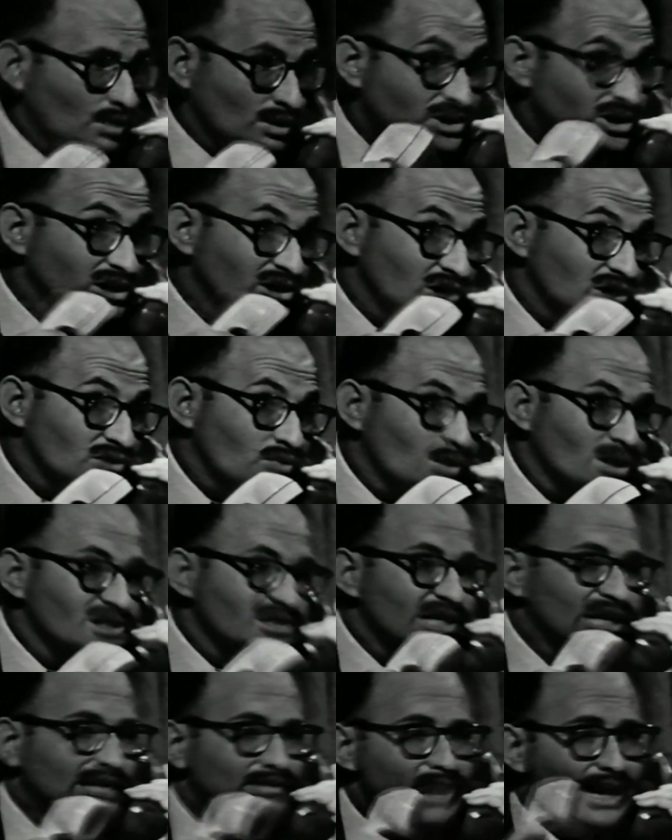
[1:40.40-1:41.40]
Just one
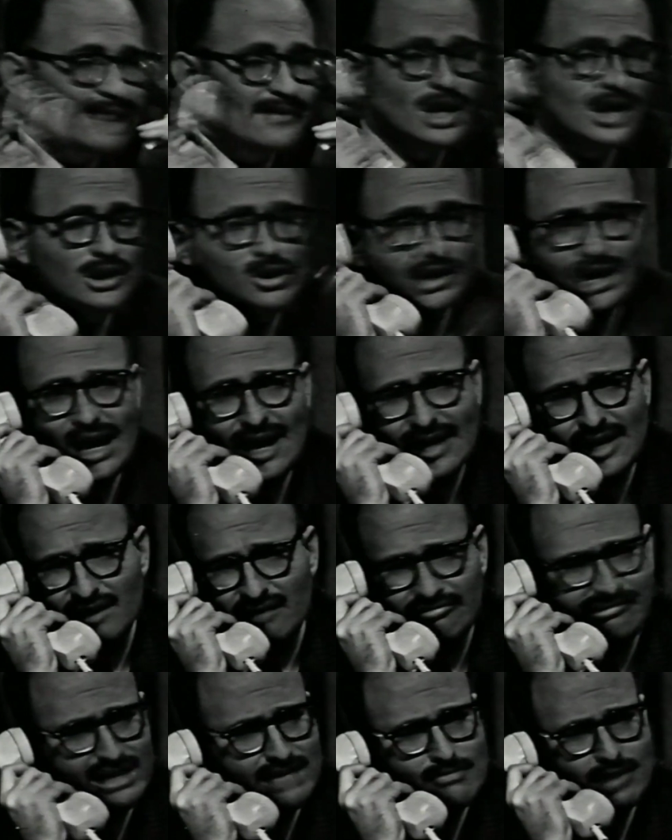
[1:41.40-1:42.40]
second, Mac. Look, I
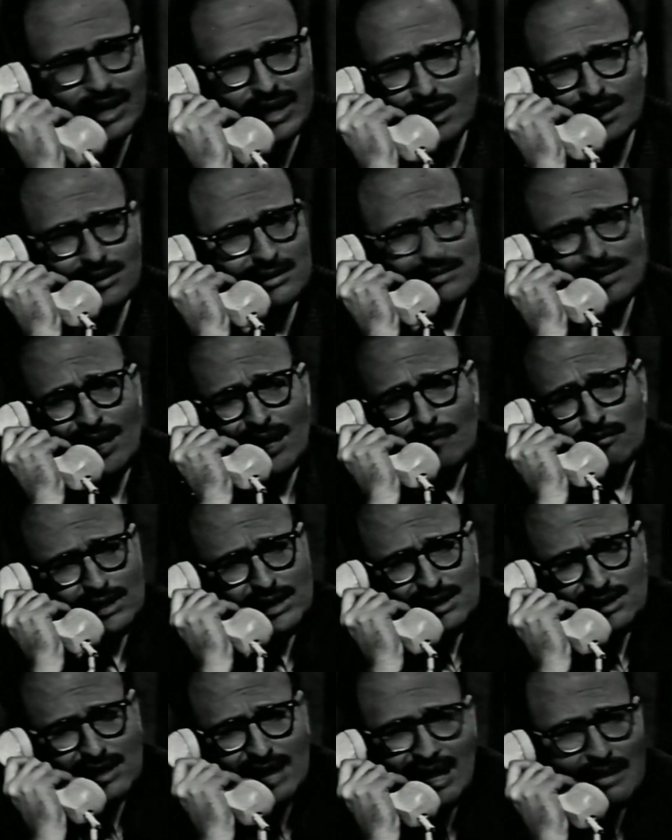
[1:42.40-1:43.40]
agree, Mike. It's
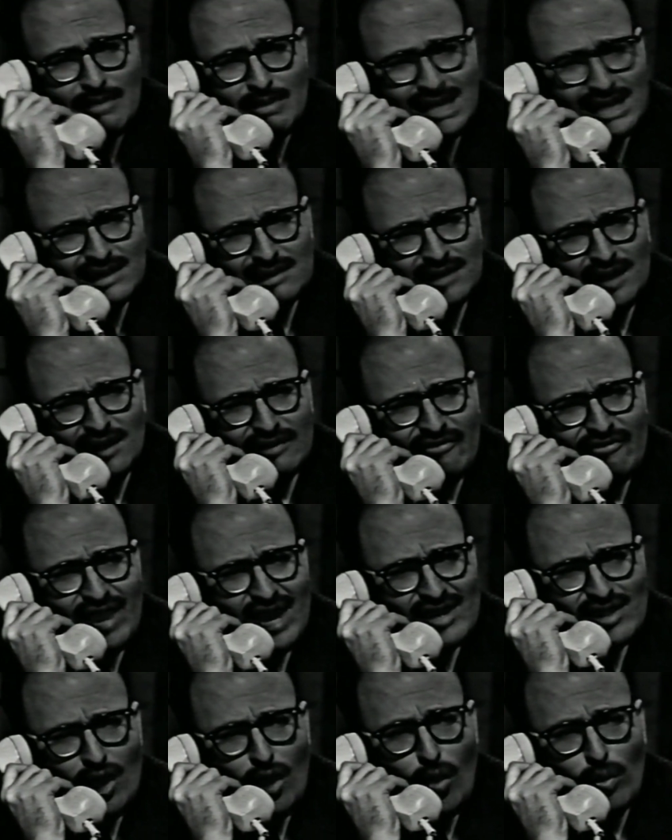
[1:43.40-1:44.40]
lousy timing. It'll
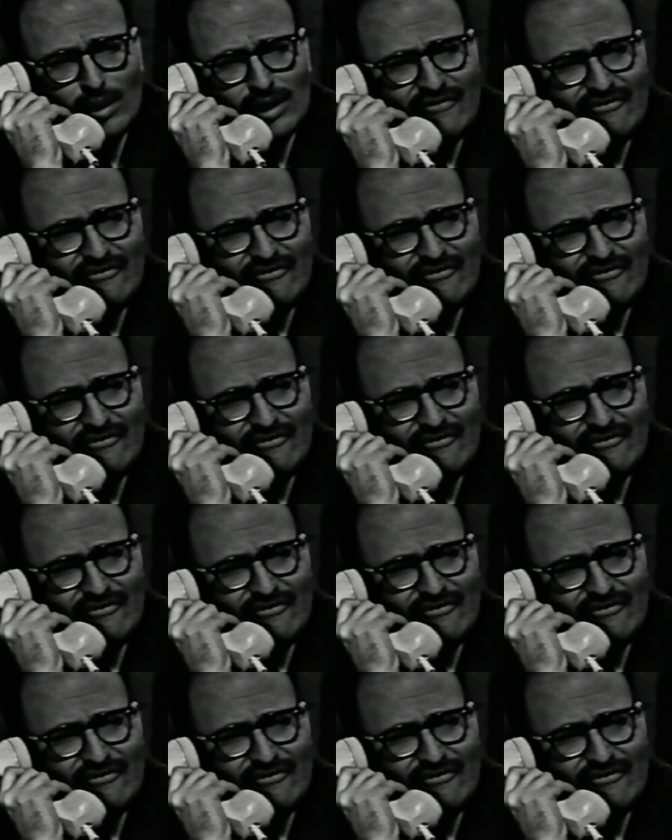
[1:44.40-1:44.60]
nullify the whole